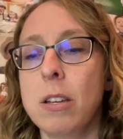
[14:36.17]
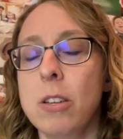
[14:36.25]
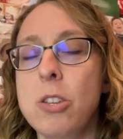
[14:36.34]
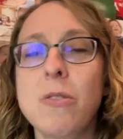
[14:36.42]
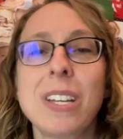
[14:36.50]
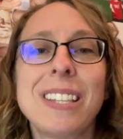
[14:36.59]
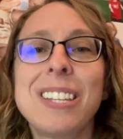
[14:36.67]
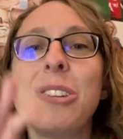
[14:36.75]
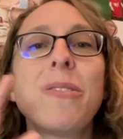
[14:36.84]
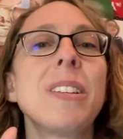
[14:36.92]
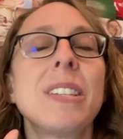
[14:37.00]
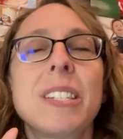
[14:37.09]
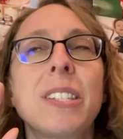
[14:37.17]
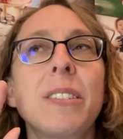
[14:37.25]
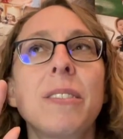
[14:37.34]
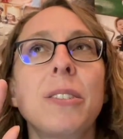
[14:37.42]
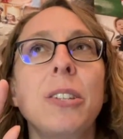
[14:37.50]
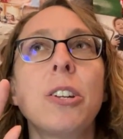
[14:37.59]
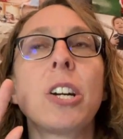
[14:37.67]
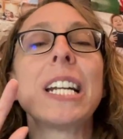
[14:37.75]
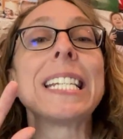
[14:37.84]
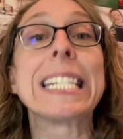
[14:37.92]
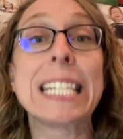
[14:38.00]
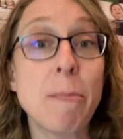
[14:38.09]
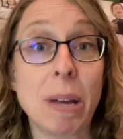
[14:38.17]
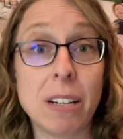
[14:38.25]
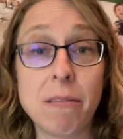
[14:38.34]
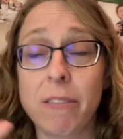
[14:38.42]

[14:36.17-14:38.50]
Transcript: You're going to skim it.